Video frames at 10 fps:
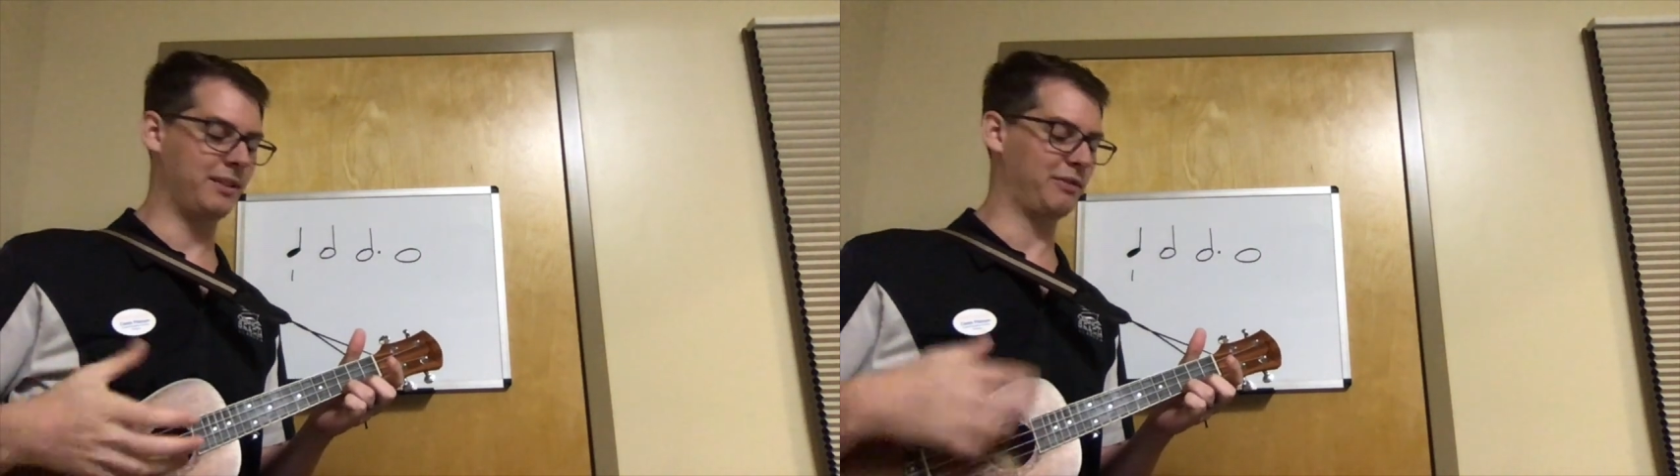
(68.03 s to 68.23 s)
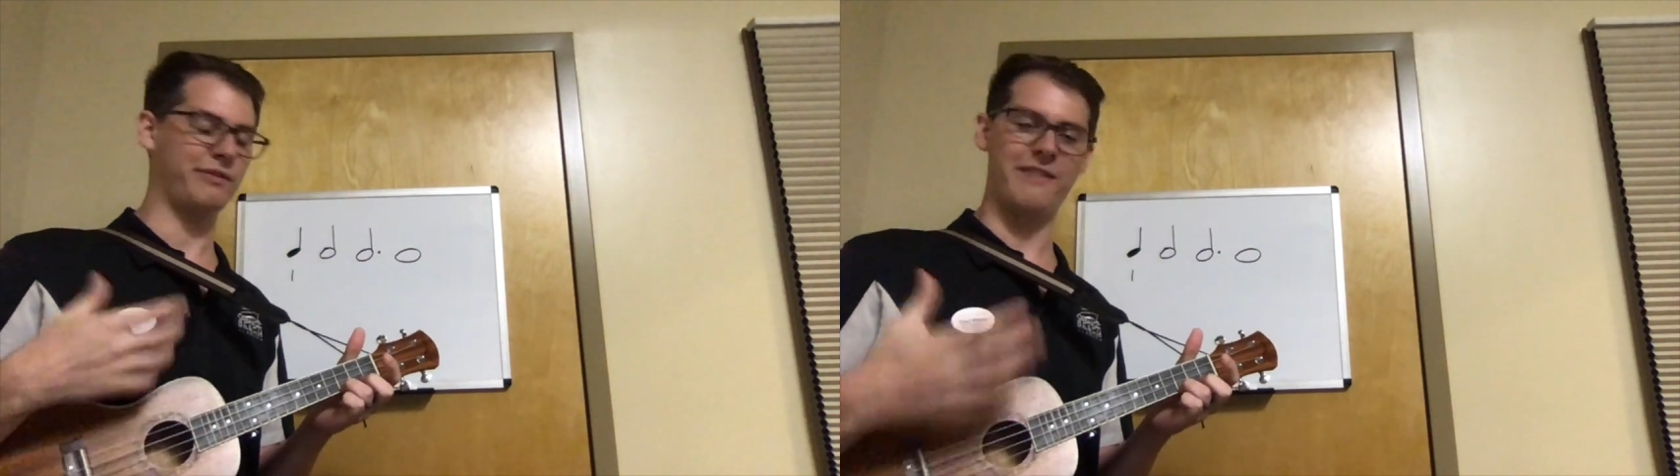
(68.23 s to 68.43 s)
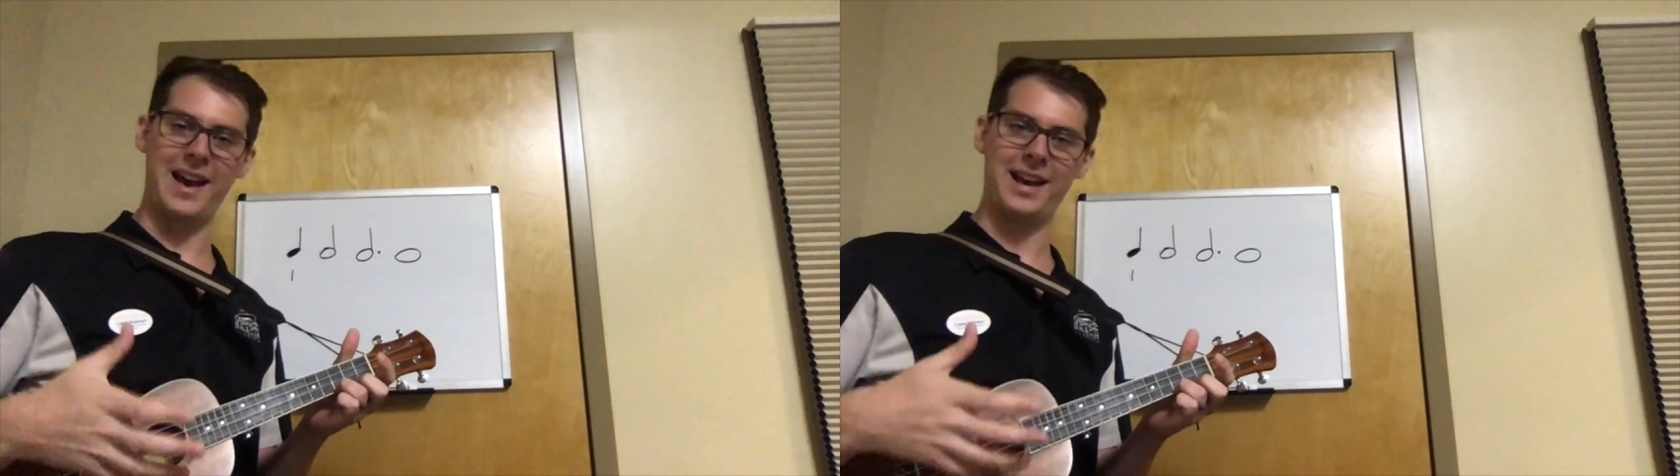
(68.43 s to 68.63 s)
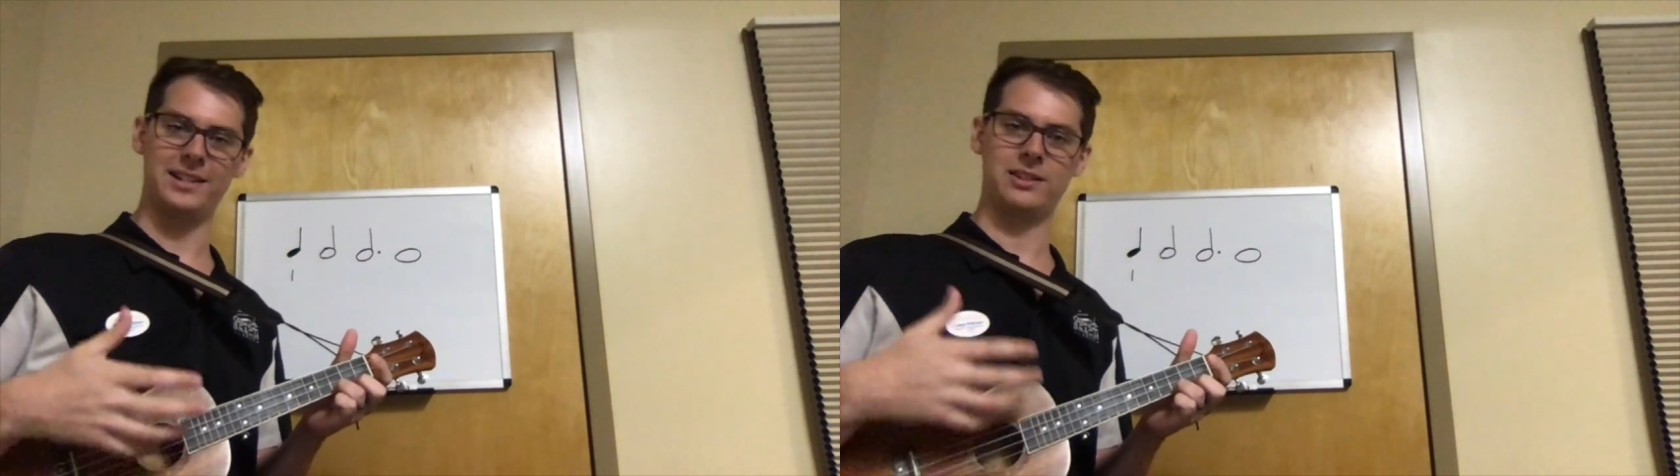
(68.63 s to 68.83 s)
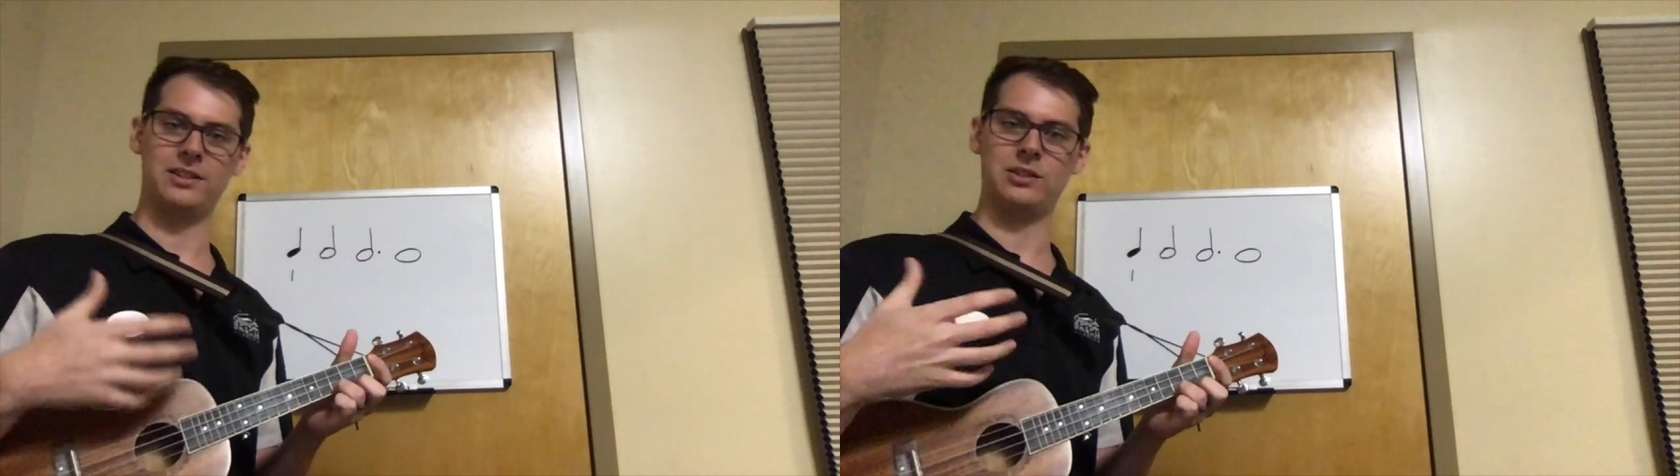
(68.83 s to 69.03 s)

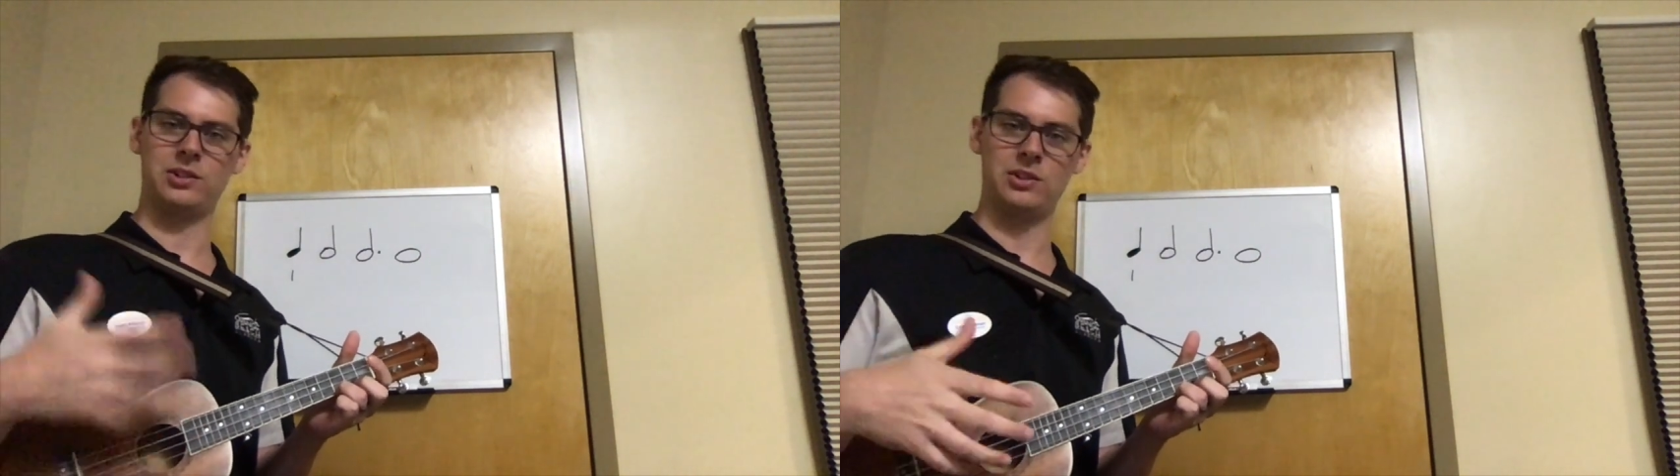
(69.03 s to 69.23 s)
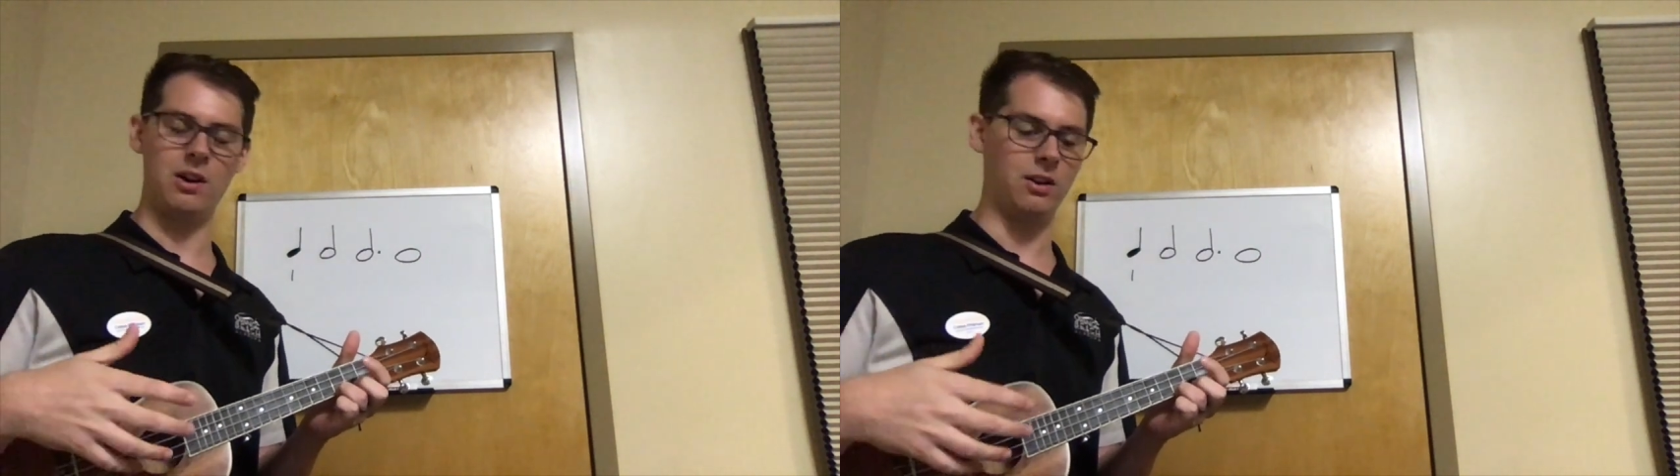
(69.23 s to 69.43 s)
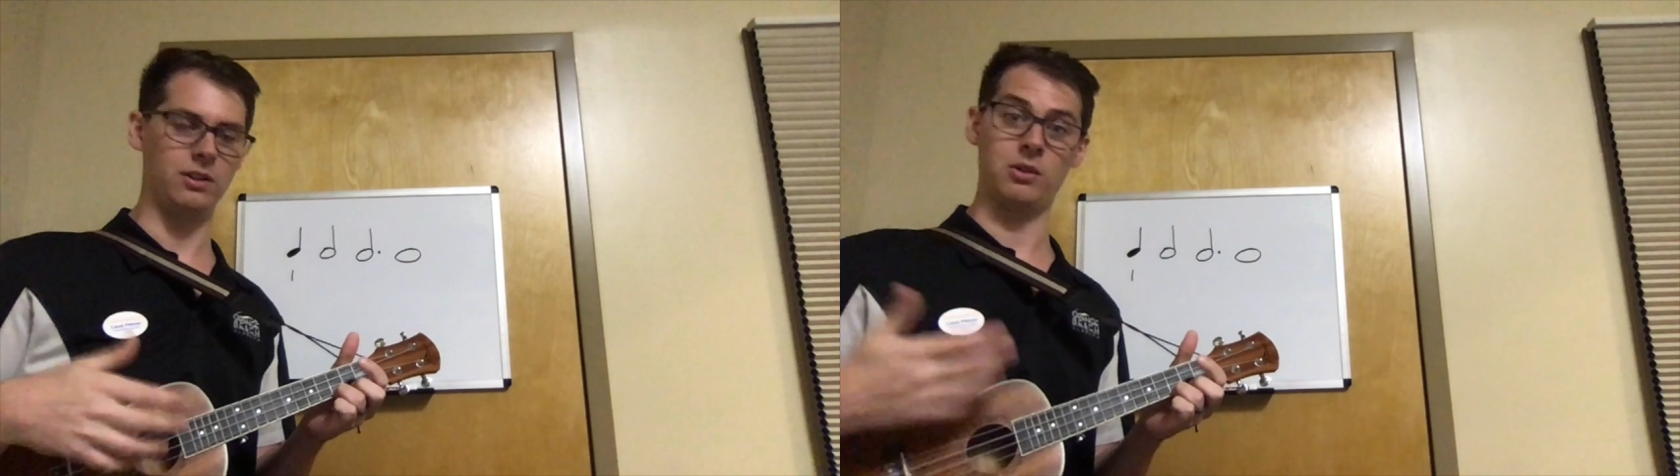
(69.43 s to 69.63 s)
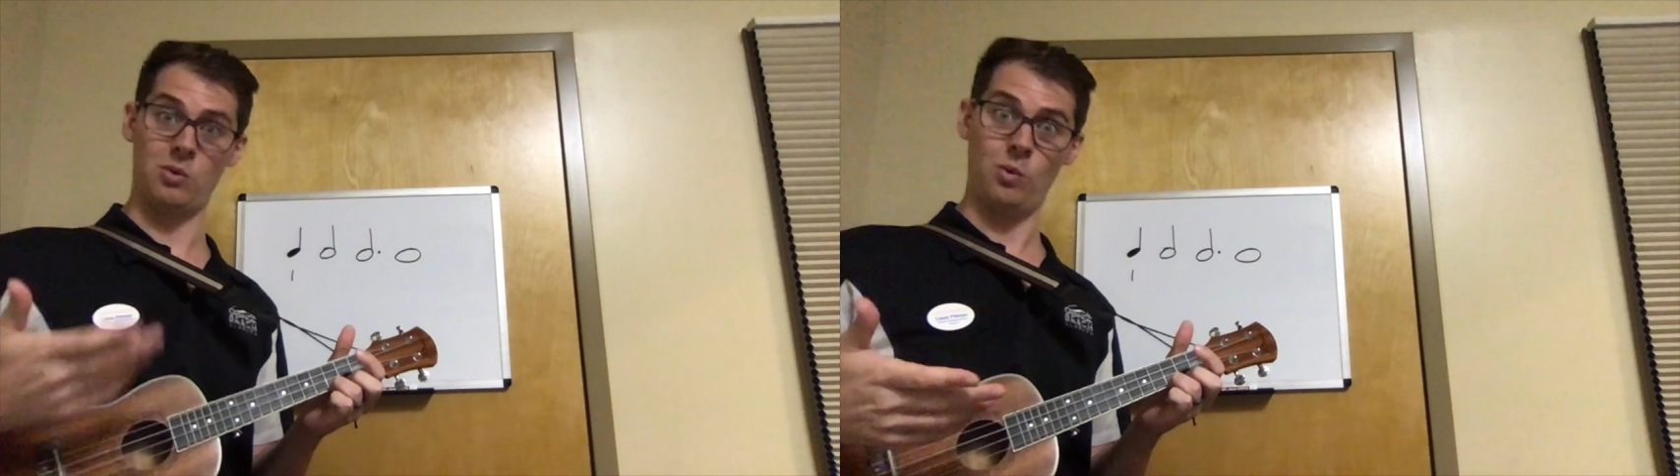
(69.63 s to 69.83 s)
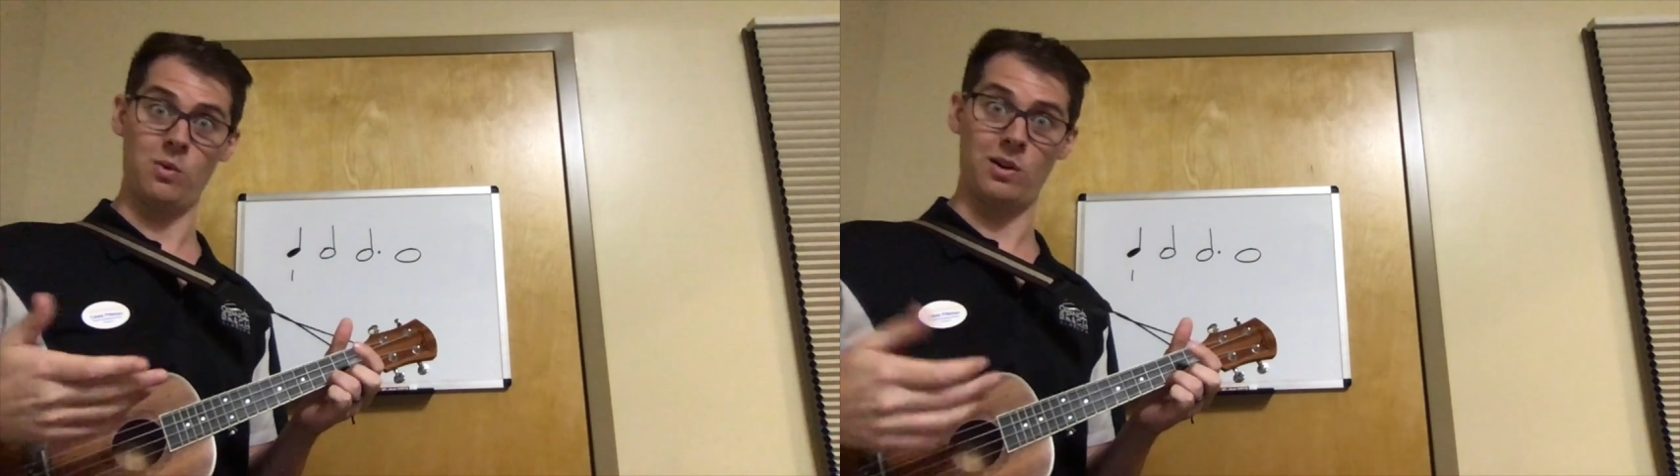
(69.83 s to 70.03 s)
fast song,
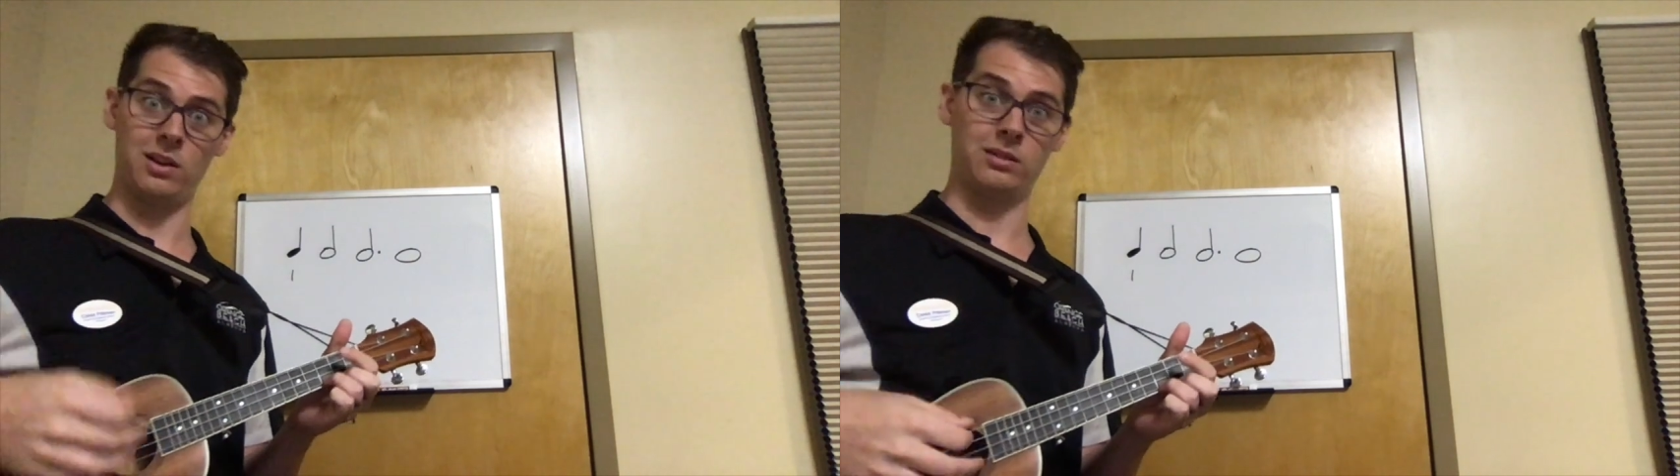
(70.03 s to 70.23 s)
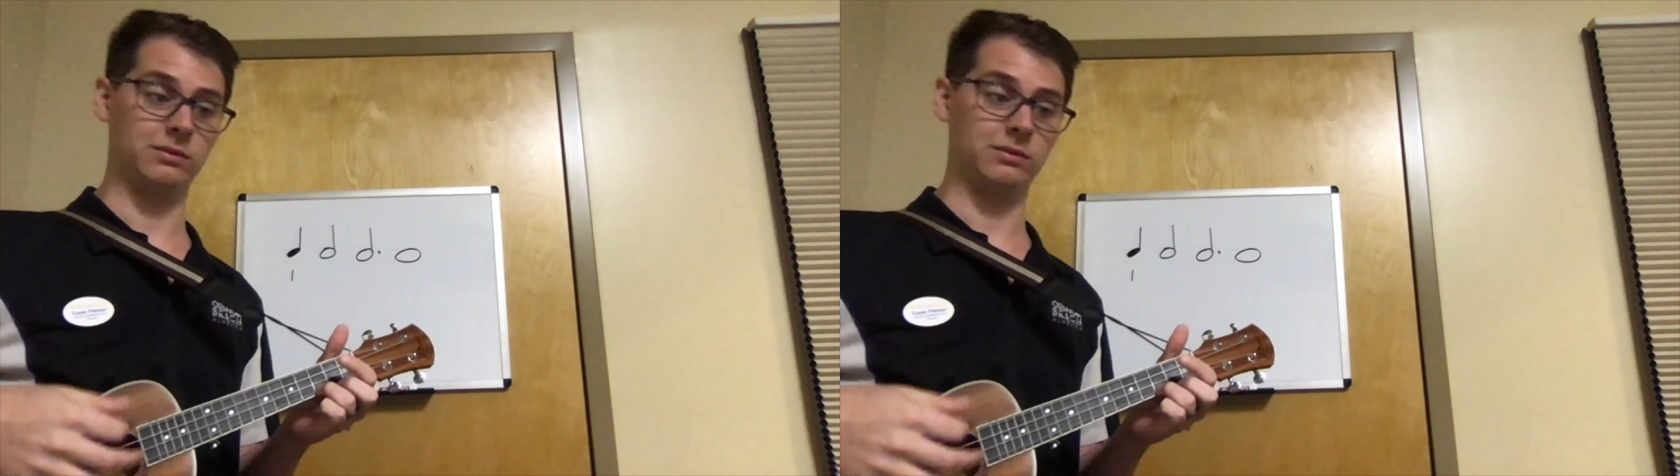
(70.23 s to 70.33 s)
or